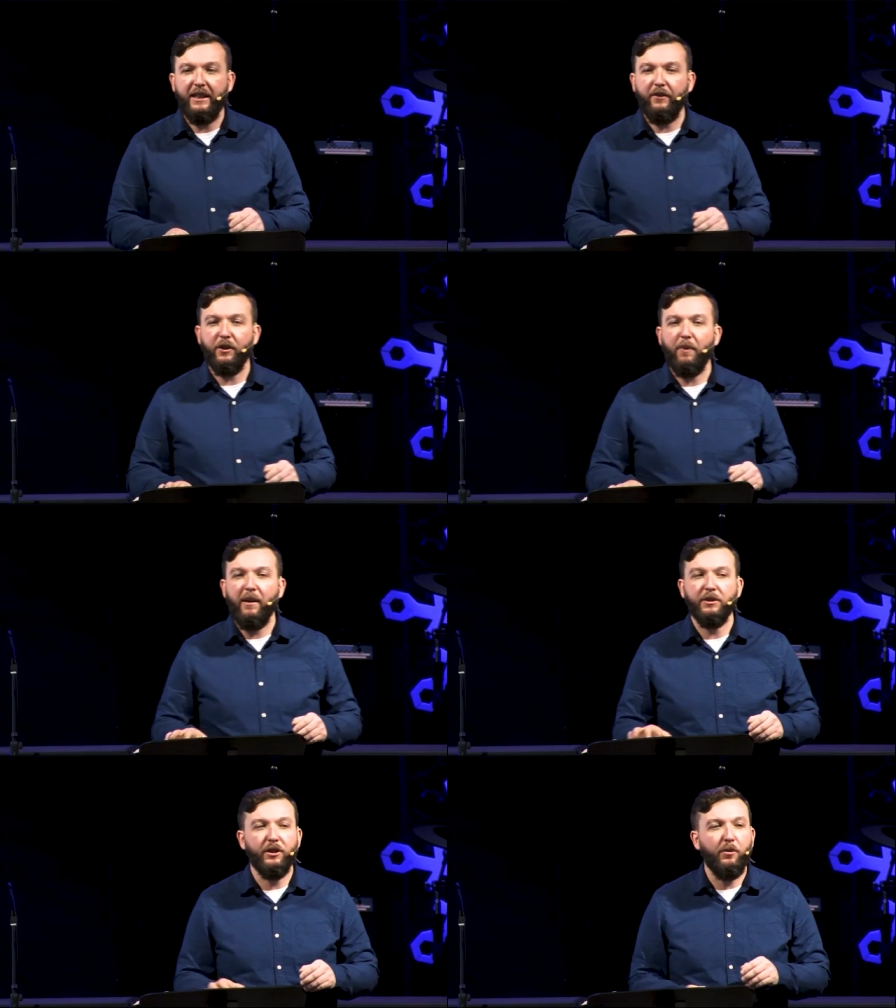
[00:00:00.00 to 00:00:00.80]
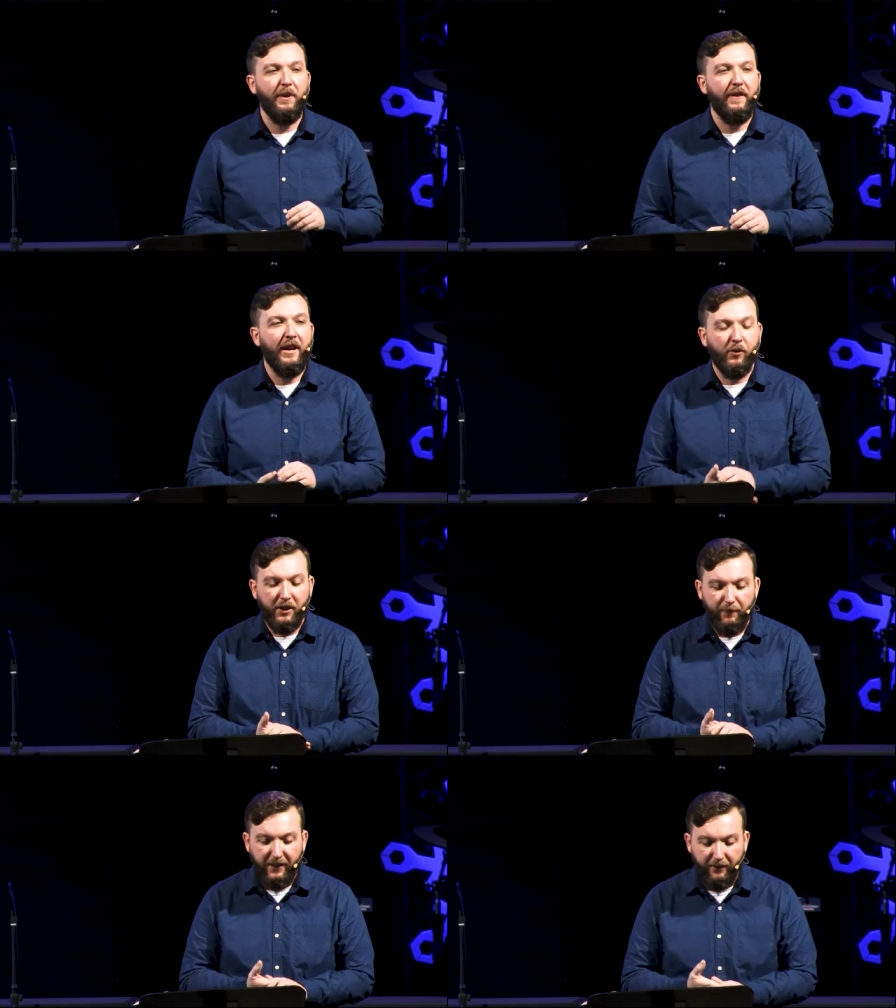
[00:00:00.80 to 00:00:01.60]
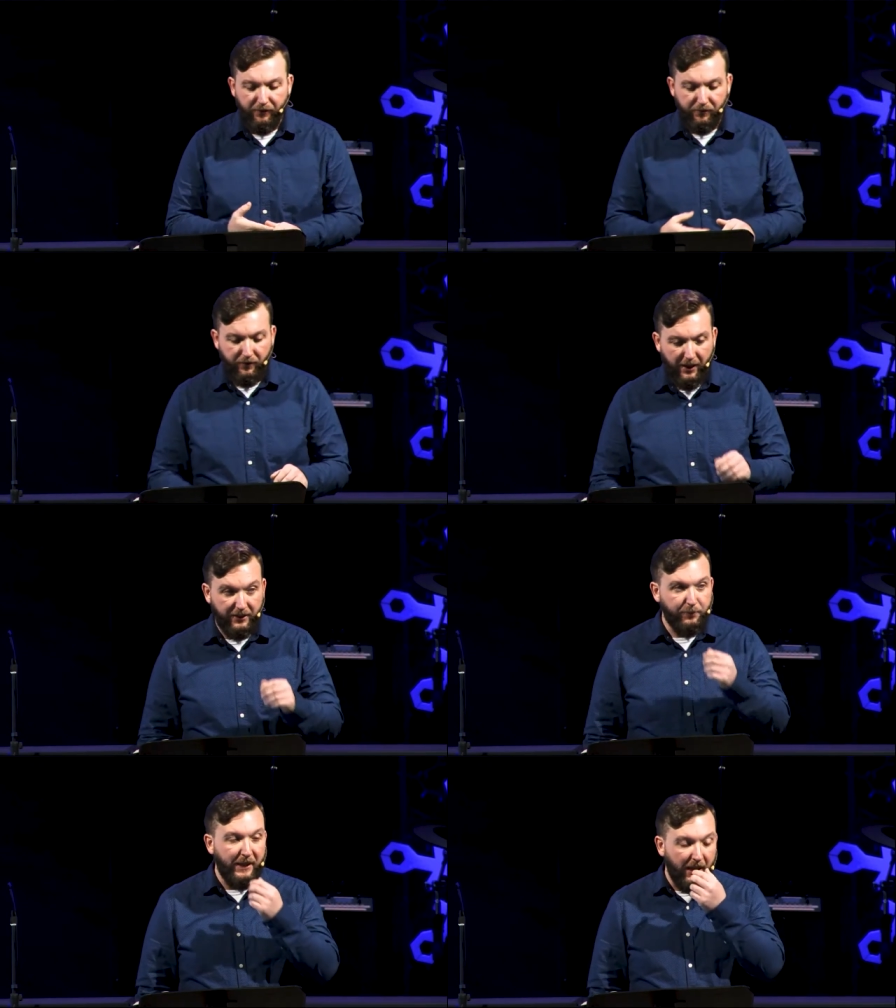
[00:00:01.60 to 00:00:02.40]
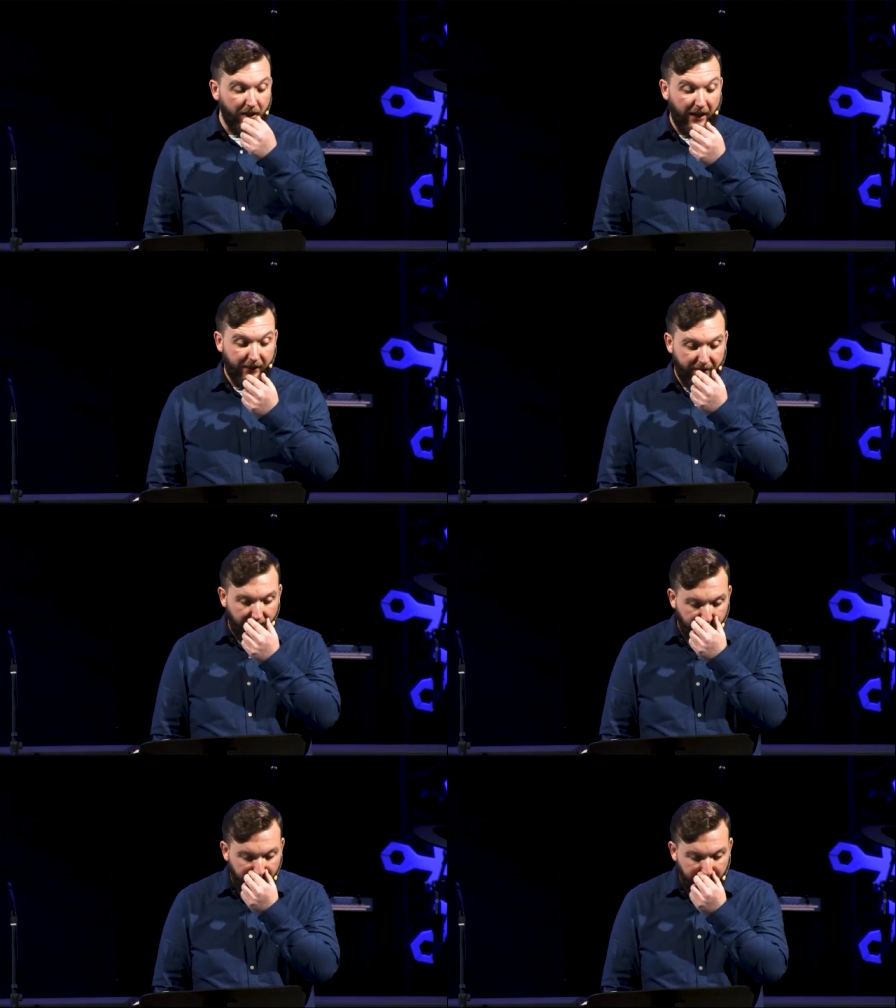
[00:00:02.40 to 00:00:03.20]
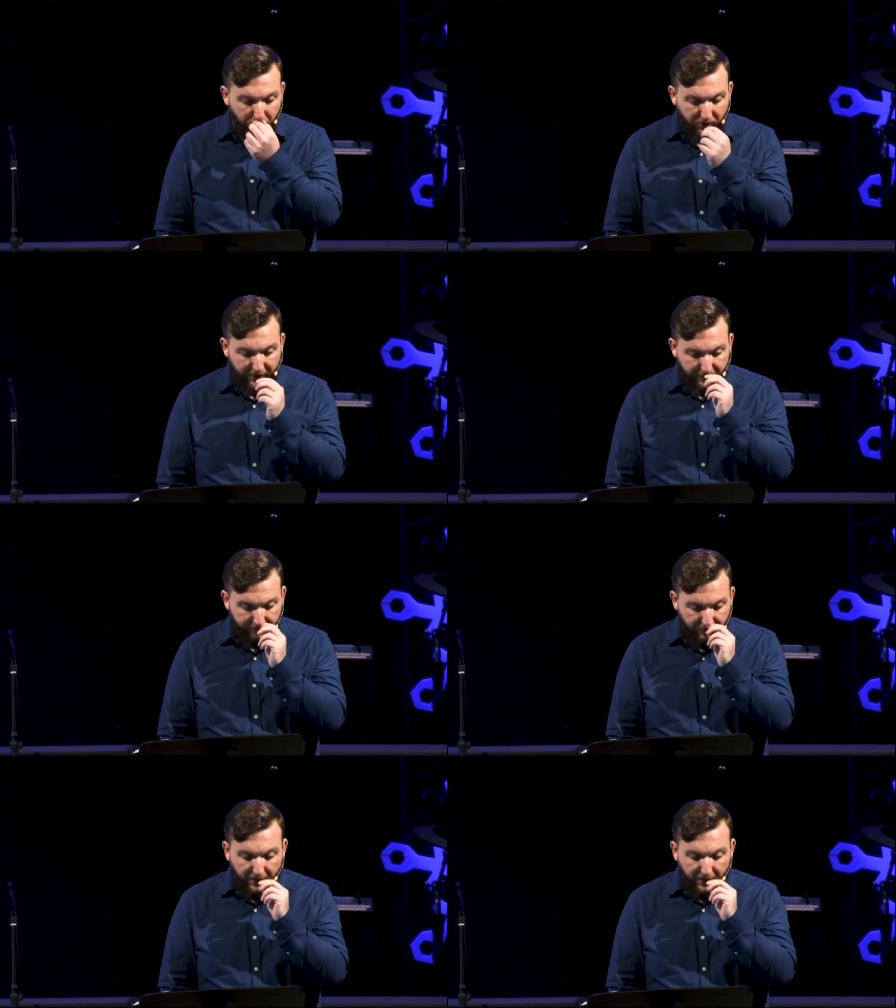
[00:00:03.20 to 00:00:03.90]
leave your Bibles open there. We're going to be uh, spending a lot of time there this morning.